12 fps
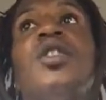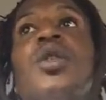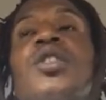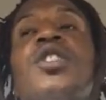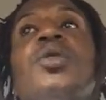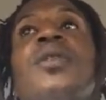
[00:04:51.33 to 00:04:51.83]
you
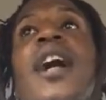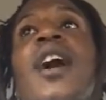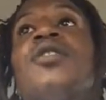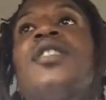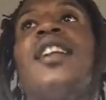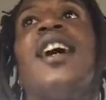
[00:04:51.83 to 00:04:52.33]
know, it's
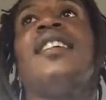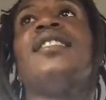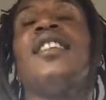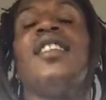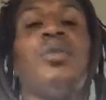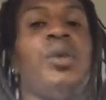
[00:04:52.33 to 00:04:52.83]

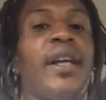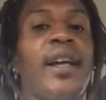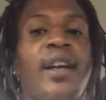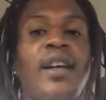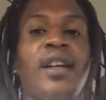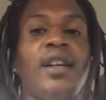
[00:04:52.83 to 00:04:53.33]
2019. We
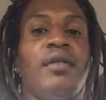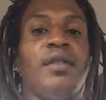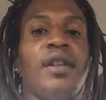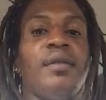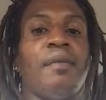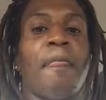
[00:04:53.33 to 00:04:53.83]
can't
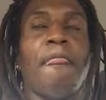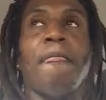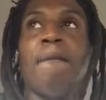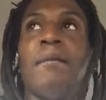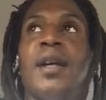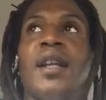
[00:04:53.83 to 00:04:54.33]
even,
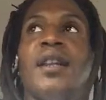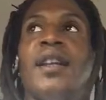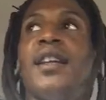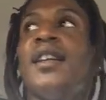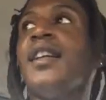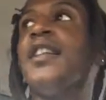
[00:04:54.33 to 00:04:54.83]
in
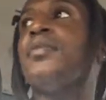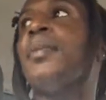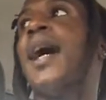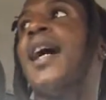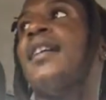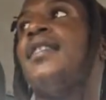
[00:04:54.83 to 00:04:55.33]
in these
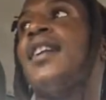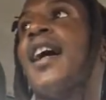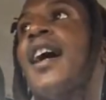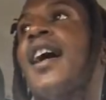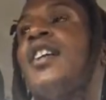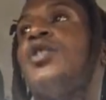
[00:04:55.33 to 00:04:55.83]
bodies,
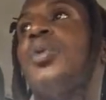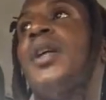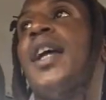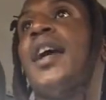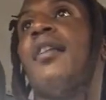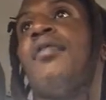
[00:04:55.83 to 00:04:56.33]
guys, we
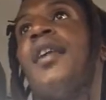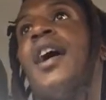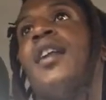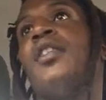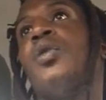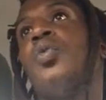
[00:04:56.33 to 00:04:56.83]
can't
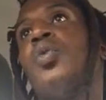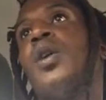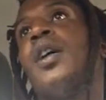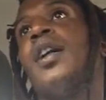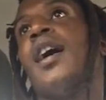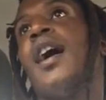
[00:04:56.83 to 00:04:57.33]
fathom
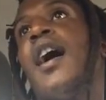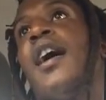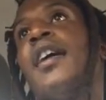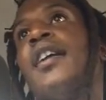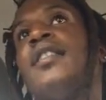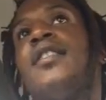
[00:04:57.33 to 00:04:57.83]
what
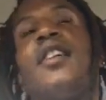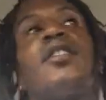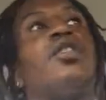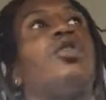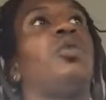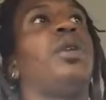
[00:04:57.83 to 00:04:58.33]
our
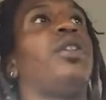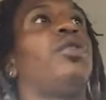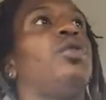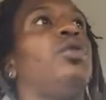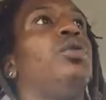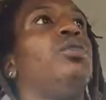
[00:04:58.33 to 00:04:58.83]
ancestors went
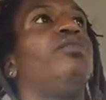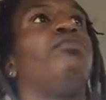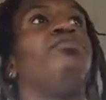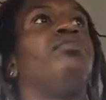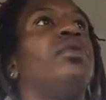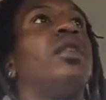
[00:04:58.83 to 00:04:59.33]
through.
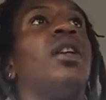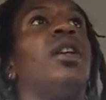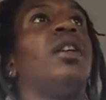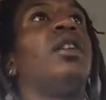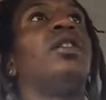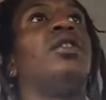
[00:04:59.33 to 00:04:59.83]

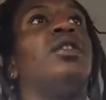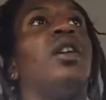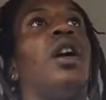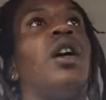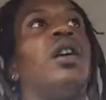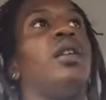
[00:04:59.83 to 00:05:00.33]

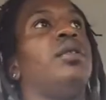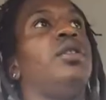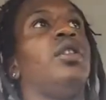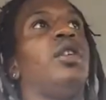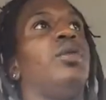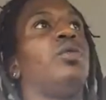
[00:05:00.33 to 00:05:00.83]
Uh,
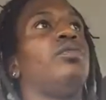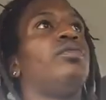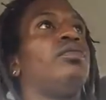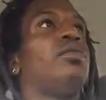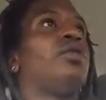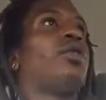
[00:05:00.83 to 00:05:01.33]
you know,
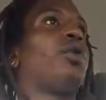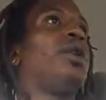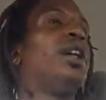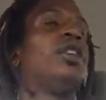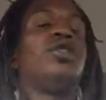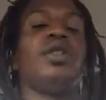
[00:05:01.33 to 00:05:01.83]

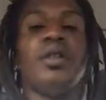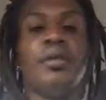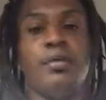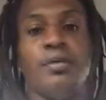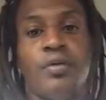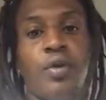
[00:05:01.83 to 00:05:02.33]
300,
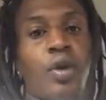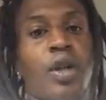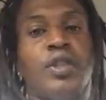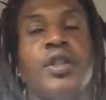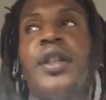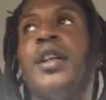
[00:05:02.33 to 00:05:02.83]

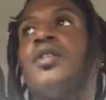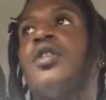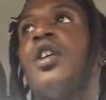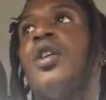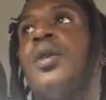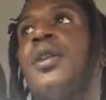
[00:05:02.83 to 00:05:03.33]
400 years
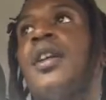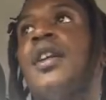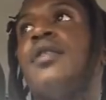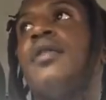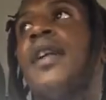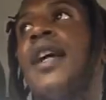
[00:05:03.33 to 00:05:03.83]
ago and things of